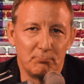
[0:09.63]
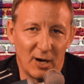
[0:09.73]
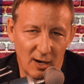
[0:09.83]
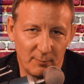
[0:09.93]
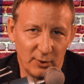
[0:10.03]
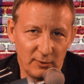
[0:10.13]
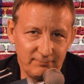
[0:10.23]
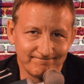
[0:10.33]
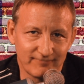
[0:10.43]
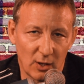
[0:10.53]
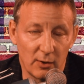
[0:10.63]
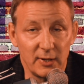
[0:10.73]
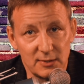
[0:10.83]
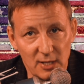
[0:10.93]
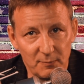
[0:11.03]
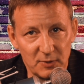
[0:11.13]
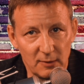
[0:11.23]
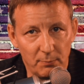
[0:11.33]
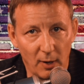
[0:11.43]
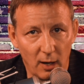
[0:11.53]
bomber, or the
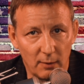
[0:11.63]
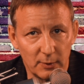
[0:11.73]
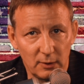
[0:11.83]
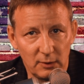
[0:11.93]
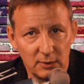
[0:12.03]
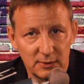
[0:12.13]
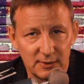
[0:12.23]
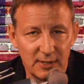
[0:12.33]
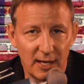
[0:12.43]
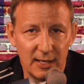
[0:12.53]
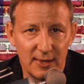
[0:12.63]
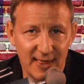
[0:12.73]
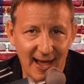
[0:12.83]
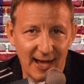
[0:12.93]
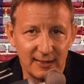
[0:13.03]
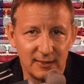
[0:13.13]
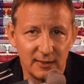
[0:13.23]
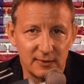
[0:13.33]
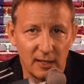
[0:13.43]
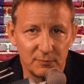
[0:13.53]
attempted bomber, let's say that
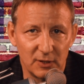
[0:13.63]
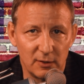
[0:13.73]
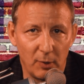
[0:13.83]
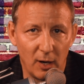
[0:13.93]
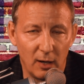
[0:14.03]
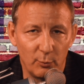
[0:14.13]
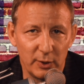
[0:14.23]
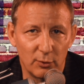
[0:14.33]
he attempted to bomb.